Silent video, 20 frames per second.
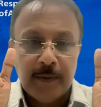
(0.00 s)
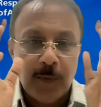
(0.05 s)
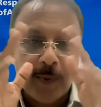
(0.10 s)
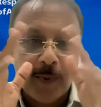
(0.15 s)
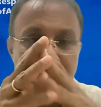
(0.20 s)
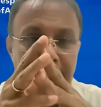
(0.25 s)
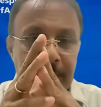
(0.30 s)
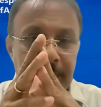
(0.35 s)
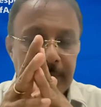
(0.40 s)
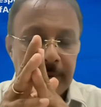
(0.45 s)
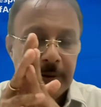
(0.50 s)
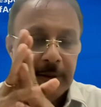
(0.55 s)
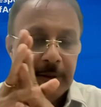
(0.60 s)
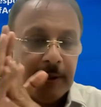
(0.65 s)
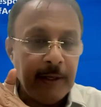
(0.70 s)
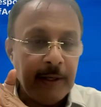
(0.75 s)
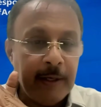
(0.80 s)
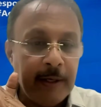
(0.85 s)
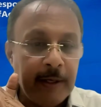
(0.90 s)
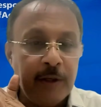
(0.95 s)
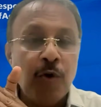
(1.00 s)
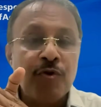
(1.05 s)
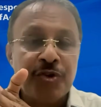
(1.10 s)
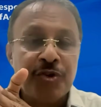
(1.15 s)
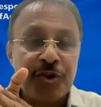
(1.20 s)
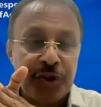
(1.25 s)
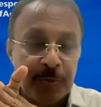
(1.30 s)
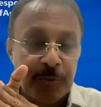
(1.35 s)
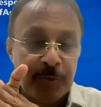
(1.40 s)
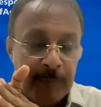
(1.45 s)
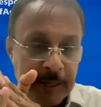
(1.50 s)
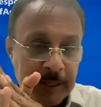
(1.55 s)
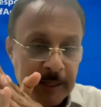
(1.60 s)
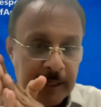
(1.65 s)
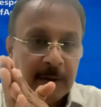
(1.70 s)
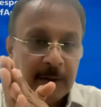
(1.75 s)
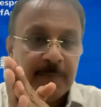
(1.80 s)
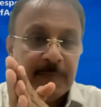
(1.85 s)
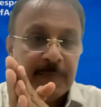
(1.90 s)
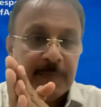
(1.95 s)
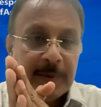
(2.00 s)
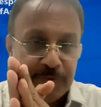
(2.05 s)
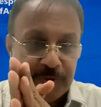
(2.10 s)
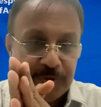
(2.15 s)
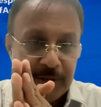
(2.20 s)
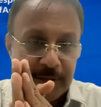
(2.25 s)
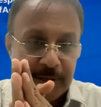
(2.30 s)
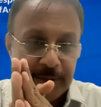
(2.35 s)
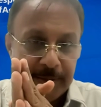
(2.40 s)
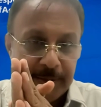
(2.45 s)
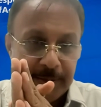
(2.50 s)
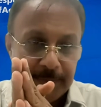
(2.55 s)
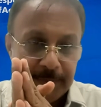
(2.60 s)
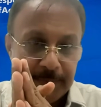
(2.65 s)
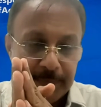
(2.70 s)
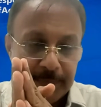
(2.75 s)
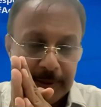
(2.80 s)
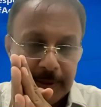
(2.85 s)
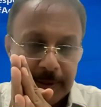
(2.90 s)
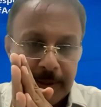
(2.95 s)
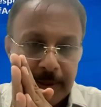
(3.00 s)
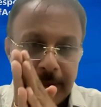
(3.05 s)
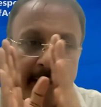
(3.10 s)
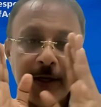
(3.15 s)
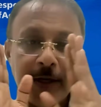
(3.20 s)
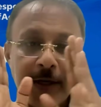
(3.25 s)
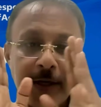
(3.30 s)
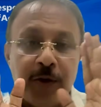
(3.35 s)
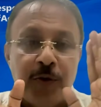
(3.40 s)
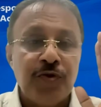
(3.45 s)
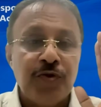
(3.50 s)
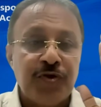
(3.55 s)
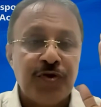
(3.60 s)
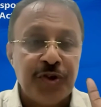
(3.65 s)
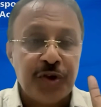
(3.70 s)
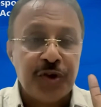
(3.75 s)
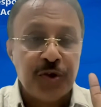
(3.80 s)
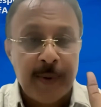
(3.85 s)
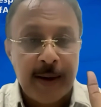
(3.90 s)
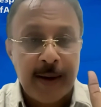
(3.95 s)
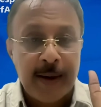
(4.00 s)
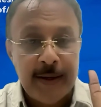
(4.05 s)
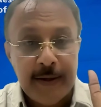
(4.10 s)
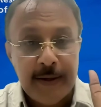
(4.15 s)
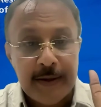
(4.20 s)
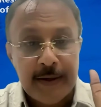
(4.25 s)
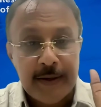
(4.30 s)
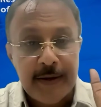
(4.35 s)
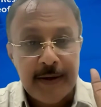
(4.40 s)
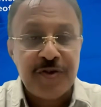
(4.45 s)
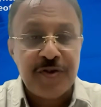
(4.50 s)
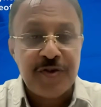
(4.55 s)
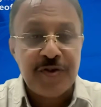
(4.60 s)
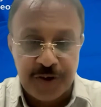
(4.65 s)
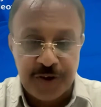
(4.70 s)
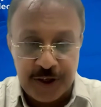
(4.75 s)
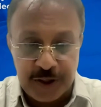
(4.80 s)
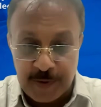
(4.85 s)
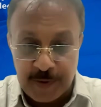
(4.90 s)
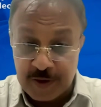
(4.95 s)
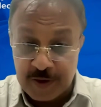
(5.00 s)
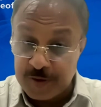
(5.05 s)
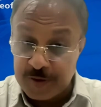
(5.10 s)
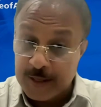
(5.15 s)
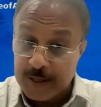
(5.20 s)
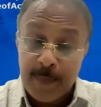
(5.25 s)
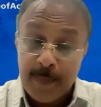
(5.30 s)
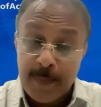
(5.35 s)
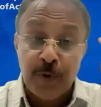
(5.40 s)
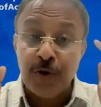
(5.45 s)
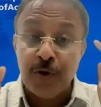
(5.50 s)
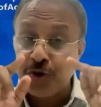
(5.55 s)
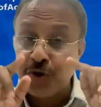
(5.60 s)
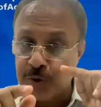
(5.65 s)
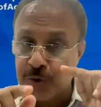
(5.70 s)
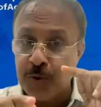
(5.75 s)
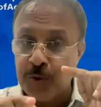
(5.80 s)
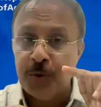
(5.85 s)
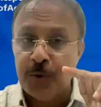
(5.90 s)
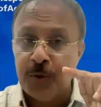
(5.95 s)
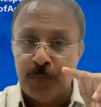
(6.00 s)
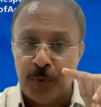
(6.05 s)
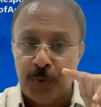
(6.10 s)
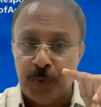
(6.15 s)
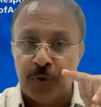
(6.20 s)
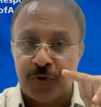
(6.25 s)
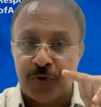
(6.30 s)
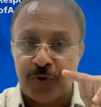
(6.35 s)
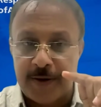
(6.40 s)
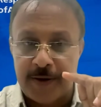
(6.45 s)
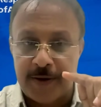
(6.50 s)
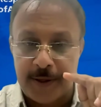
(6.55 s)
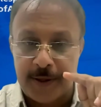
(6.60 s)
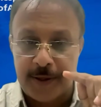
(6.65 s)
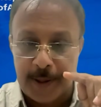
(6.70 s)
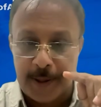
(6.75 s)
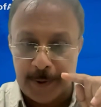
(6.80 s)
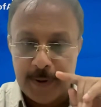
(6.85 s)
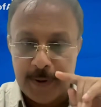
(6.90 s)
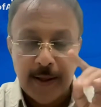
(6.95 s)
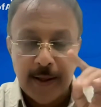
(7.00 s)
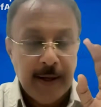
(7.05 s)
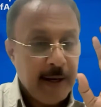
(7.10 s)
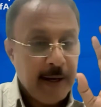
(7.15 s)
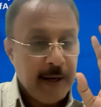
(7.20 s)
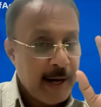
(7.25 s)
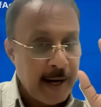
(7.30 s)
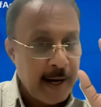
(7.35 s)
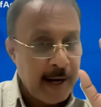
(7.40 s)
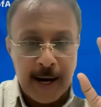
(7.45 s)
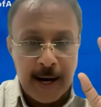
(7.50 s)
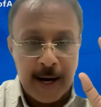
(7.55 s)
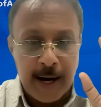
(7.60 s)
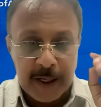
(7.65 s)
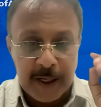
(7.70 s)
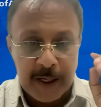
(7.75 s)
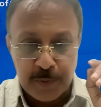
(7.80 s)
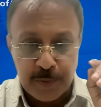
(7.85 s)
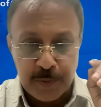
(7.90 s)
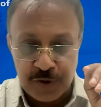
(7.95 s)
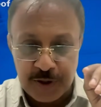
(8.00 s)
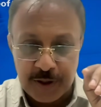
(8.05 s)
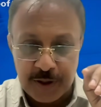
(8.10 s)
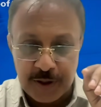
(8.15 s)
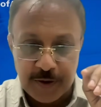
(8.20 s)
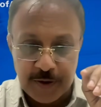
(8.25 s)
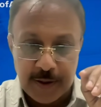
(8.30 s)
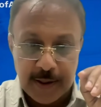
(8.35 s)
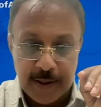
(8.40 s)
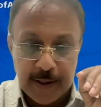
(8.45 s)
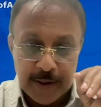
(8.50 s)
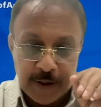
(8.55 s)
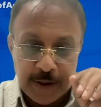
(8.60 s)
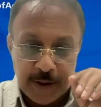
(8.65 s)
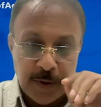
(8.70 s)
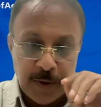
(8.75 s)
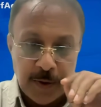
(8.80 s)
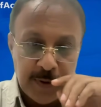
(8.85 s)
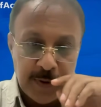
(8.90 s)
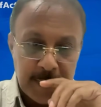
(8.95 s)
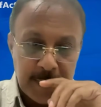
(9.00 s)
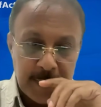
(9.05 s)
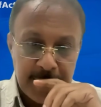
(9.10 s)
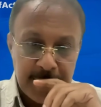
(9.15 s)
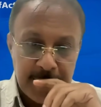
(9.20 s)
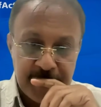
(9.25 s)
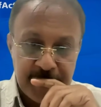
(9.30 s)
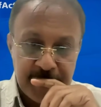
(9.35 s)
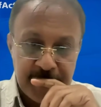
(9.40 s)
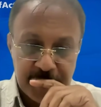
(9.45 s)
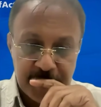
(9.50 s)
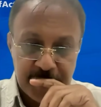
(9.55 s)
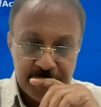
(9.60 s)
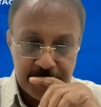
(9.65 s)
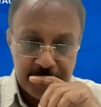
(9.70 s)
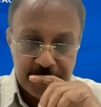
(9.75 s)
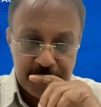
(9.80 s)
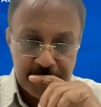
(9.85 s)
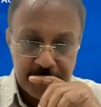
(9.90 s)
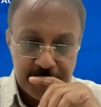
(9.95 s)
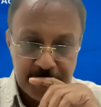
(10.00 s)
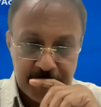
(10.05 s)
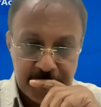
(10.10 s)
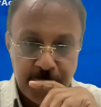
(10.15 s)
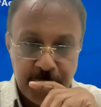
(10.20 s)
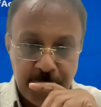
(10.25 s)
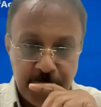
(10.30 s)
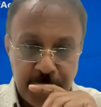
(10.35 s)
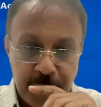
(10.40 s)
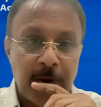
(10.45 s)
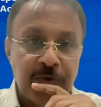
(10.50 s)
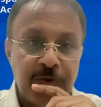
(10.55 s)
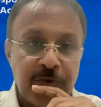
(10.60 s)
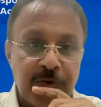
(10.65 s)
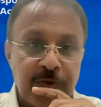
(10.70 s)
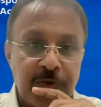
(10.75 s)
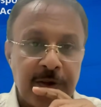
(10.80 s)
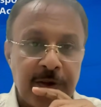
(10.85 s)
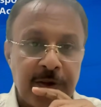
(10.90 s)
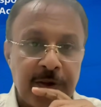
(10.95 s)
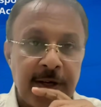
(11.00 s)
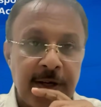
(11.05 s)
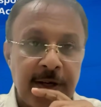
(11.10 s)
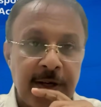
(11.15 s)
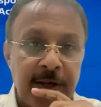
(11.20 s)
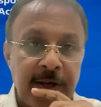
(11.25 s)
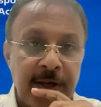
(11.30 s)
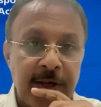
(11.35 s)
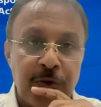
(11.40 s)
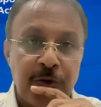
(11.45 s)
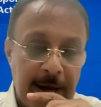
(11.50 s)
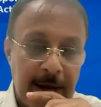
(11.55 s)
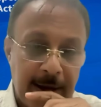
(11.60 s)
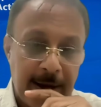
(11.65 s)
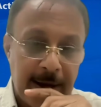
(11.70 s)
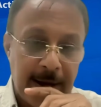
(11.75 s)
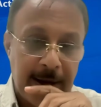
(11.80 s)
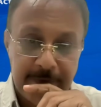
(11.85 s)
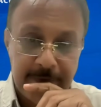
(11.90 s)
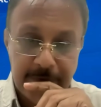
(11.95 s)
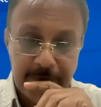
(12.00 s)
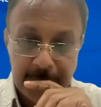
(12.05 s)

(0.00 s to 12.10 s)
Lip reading: One, it goes into my club website. It goes into my district website. I'm going to show you both right now. I added a project. Now let me just use a browser and show you it live.